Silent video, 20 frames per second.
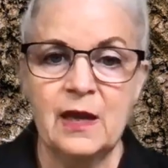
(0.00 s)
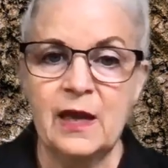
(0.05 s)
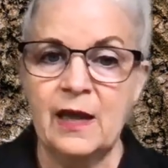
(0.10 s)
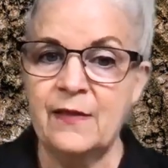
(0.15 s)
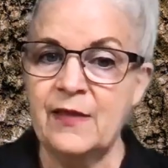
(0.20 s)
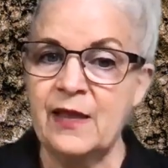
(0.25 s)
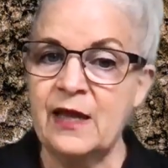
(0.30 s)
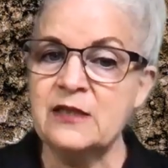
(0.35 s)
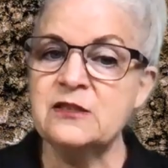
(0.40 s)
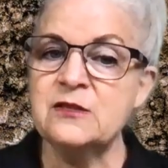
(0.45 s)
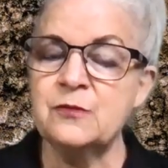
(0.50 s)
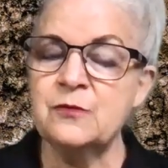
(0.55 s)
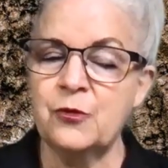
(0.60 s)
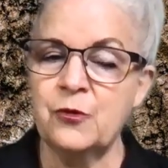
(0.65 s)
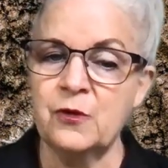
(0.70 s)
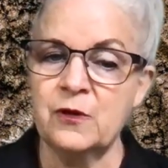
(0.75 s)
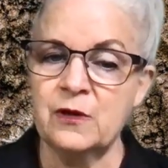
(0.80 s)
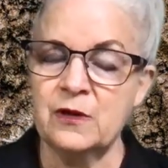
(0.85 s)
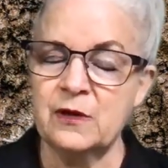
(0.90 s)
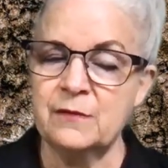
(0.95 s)
And that's
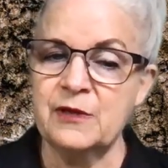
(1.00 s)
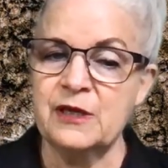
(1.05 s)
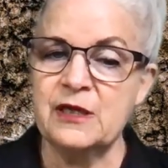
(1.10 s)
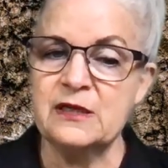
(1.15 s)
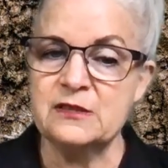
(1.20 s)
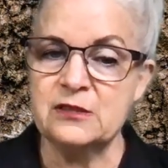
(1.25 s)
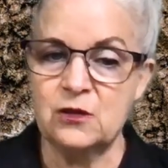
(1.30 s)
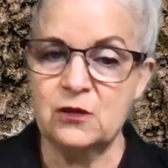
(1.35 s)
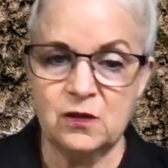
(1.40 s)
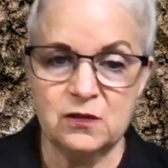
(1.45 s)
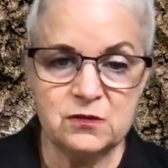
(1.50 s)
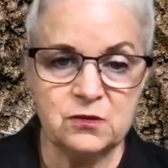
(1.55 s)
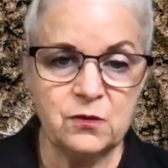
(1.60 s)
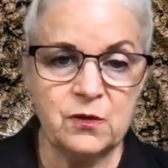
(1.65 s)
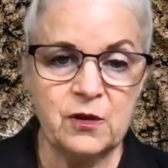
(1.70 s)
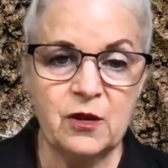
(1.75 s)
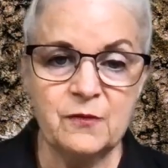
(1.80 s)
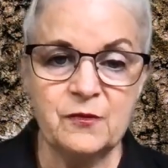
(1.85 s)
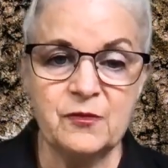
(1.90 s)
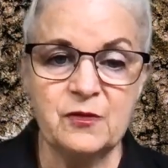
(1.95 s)
important because it also
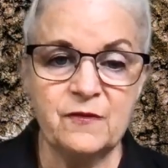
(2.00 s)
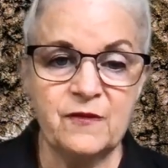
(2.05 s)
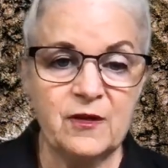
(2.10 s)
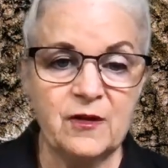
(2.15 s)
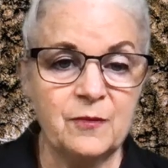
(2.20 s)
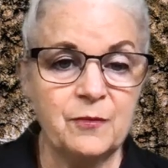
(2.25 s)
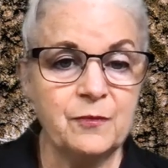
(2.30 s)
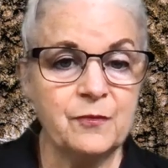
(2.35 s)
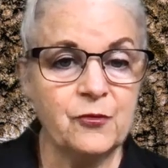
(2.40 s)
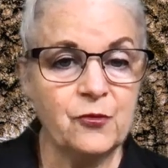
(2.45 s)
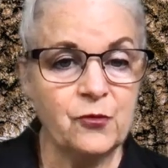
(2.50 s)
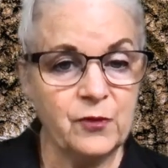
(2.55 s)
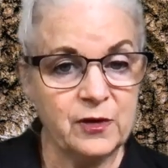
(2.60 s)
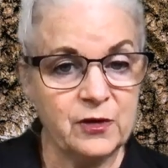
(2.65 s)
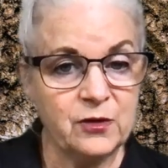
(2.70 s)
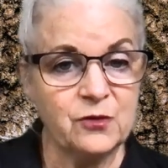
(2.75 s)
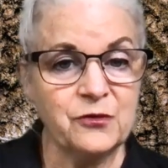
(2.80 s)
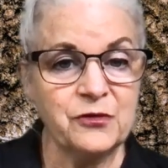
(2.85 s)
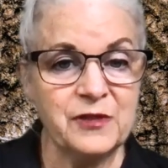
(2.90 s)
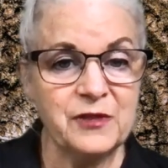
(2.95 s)
helps develop
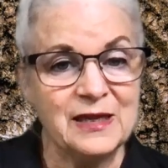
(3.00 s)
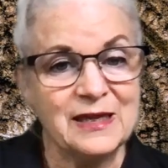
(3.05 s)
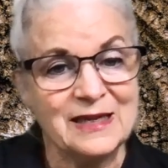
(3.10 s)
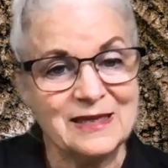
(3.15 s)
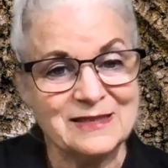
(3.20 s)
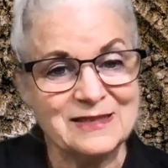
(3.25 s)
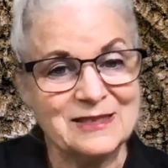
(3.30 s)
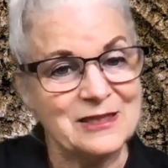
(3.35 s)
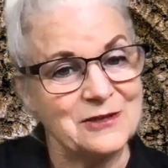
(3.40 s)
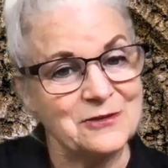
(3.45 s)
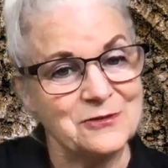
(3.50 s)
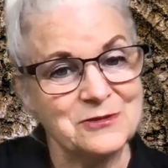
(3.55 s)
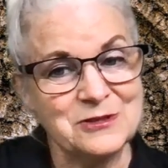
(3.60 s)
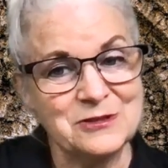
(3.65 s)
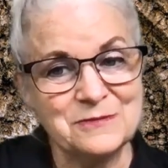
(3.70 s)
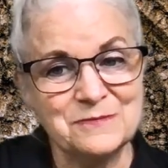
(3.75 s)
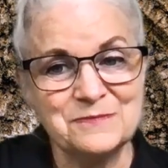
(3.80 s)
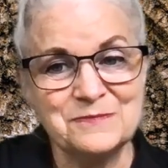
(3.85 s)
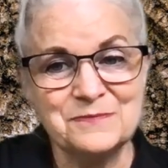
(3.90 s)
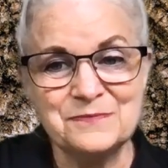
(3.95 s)
critical thinking
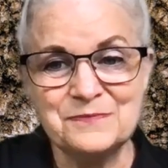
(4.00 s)
skills.